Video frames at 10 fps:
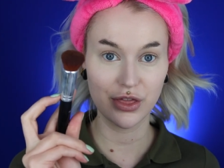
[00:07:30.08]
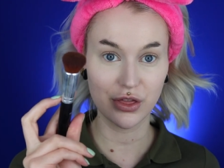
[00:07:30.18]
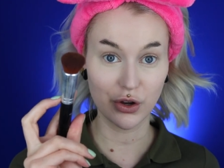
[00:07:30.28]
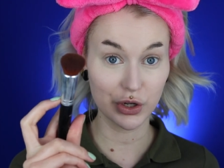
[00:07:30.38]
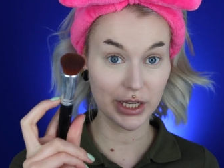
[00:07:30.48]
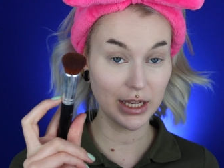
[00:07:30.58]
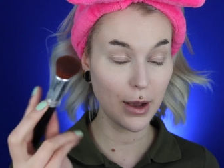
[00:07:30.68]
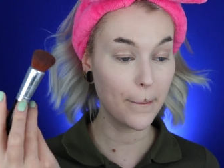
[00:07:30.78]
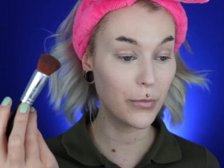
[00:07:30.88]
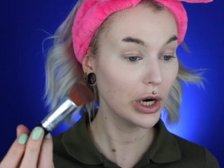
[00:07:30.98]
thirty
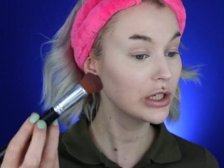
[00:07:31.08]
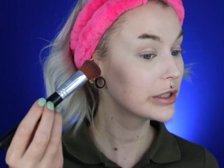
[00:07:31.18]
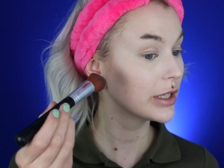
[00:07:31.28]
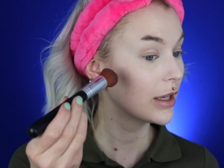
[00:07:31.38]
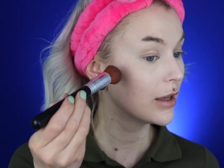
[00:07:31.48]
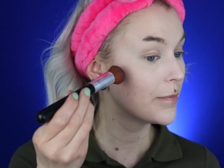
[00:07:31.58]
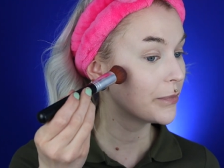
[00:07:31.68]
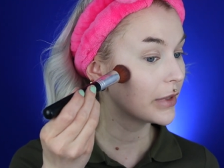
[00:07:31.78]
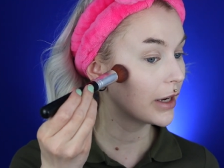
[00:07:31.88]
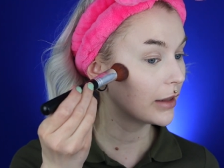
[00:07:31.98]
brush
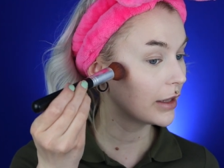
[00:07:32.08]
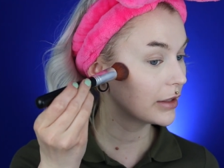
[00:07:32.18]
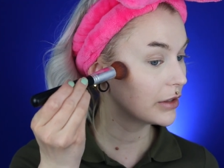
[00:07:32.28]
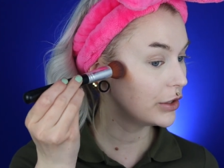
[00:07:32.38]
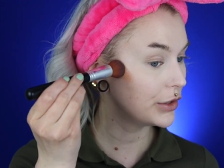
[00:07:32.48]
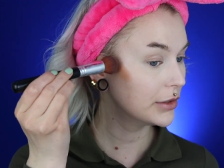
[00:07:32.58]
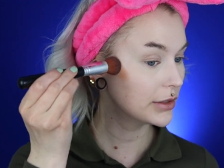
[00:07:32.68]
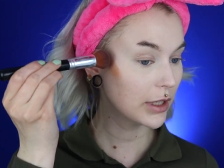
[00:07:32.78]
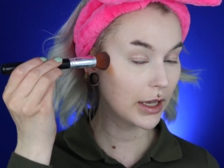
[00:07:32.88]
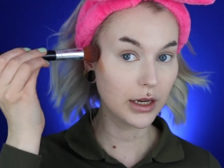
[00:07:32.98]
that I like to
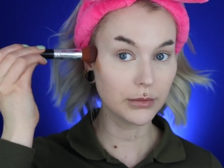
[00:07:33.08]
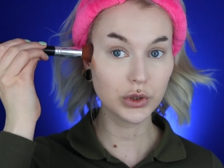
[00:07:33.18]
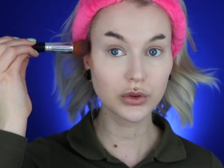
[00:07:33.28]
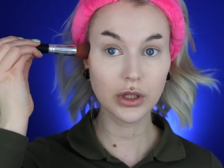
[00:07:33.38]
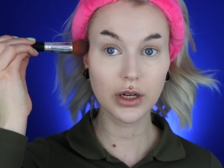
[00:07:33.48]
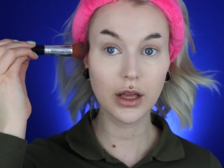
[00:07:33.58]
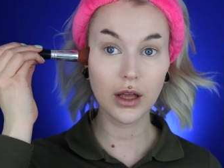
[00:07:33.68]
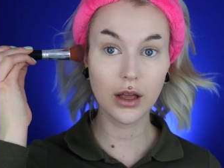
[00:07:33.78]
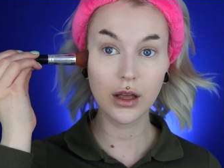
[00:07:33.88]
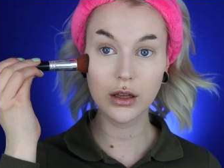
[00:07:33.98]
use, and I'm just
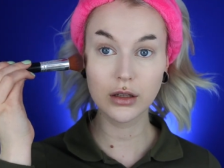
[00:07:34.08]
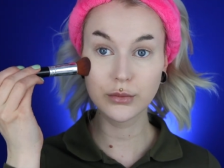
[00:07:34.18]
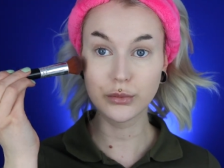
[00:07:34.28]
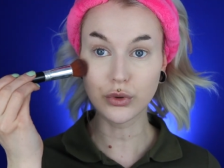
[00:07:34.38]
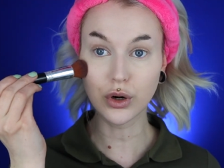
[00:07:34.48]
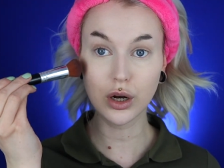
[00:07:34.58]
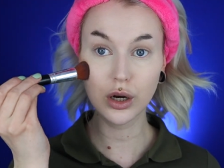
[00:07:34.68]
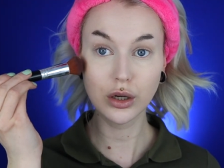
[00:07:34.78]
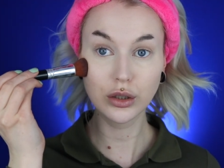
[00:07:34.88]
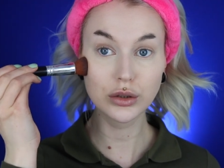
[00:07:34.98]
gonna
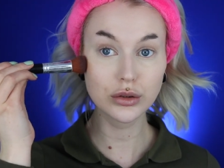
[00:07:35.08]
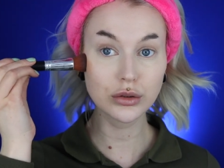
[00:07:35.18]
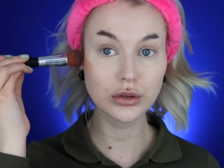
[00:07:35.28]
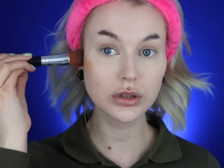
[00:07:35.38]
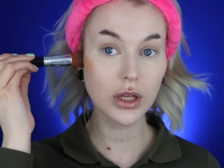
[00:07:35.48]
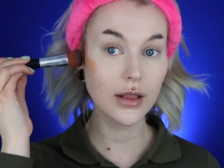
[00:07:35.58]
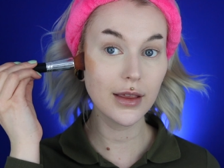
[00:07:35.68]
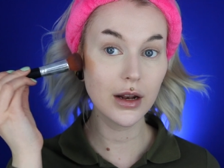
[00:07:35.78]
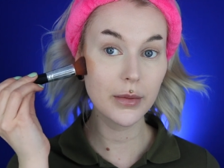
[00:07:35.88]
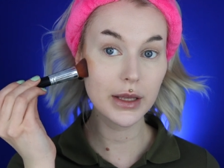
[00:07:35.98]
bronze a
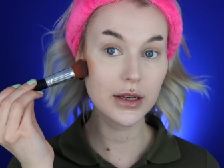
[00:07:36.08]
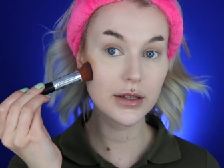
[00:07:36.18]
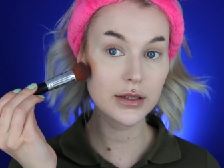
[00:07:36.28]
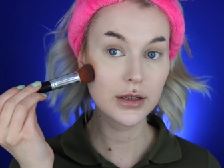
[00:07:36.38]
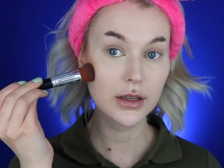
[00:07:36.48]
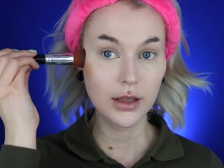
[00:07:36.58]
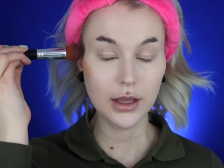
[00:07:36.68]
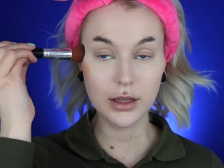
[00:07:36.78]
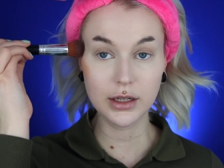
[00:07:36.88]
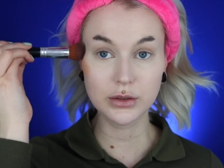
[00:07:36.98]
little bit.
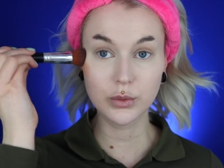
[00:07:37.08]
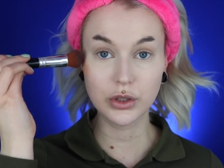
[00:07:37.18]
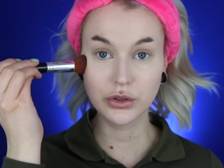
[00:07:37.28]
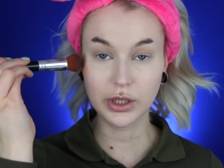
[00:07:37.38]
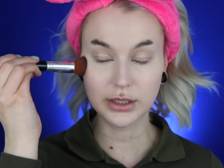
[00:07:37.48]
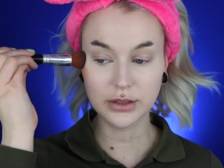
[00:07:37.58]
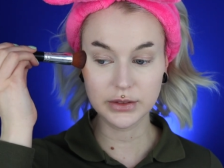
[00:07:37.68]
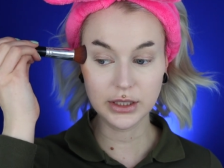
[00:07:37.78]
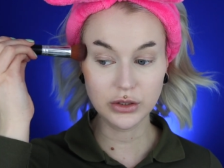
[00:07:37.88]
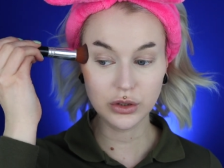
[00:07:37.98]
And this one you guys have
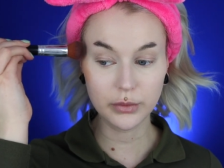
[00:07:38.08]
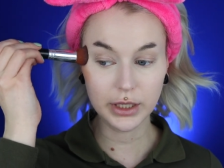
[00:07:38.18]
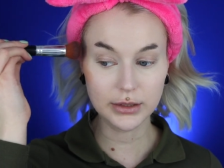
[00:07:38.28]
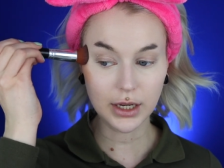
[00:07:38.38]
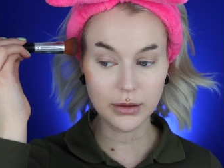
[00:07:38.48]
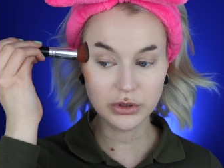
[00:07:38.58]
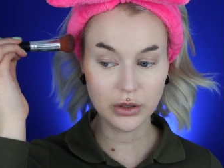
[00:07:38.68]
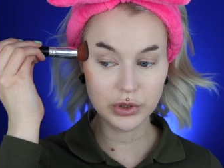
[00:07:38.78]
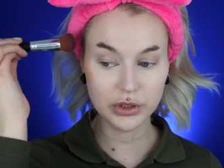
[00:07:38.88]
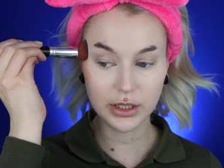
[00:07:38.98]
seen so many times, so
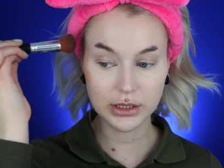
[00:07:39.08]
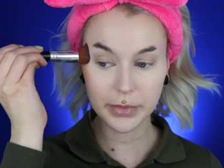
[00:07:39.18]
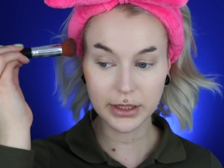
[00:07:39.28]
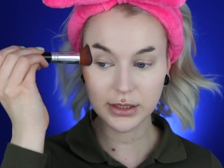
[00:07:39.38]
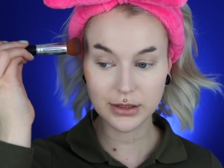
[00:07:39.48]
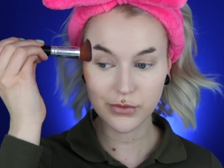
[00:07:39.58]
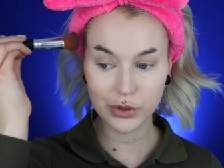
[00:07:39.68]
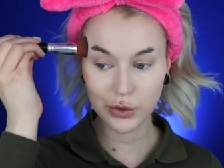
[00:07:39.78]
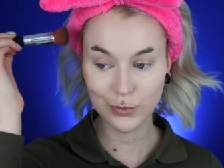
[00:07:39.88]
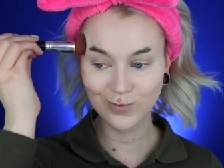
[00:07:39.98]
I'm just gonna speed this
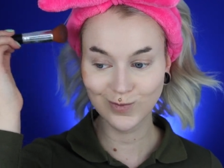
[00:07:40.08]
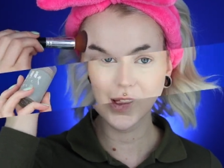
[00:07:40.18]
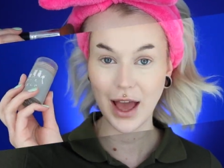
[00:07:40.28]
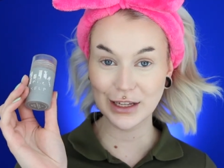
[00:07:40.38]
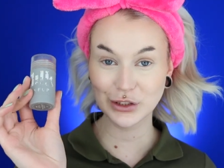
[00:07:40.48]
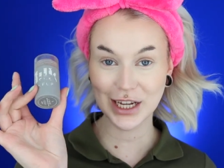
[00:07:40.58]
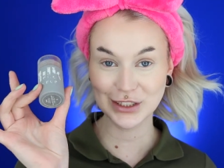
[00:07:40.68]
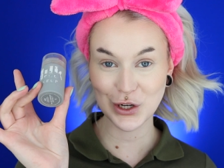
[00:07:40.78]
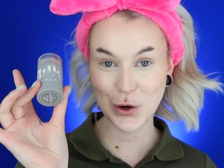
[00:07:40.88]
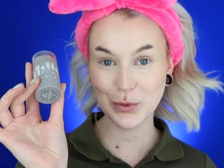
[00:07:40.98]
through. As you guys
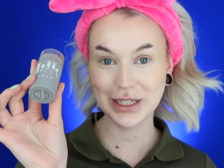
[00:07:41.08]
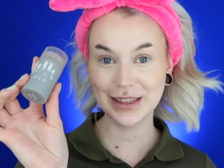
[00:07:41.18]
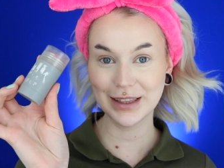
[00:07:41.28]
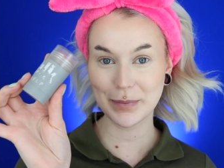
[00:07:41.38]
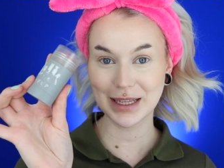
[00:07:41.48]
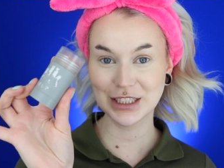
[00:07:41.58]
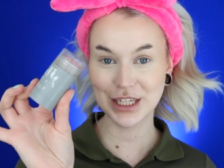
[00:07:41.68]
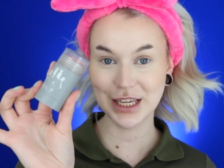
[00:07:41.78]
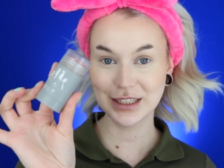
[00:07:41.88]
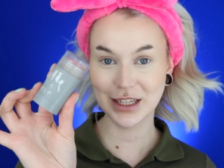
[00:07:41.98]
know, the lip and
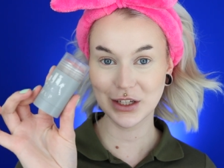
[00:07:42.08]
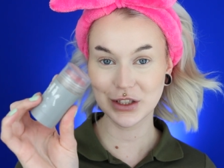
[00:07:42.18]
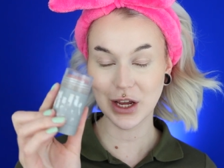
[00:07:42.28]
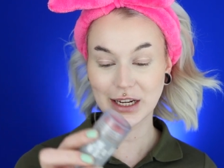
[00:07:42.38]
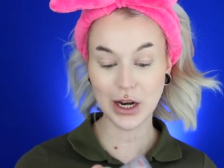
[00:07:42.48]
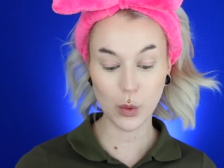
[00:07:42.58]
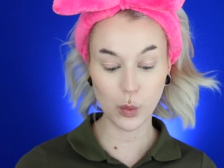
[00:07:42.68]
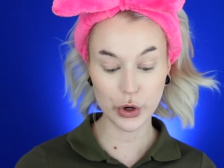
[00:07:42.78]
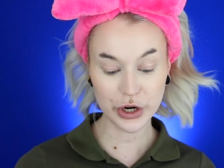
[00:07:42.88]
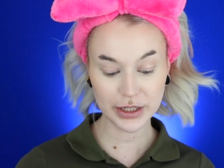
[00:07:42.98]
cheek tint in
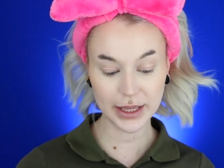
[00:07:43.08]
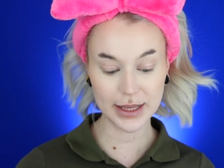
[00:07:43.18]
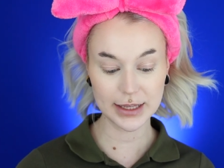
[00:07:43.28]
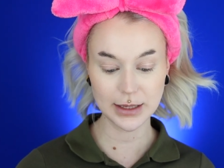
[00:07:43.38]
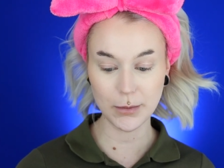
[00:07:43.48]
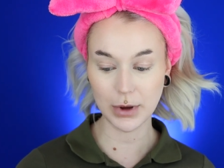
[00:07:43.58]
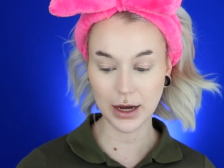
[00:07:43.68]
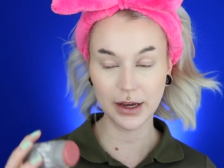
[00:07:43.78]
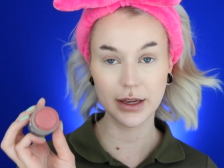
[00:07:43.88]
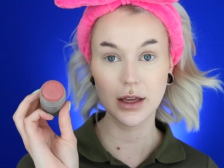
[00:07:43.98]
Work is
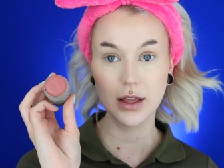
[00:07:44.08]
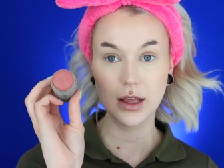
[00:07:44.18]
my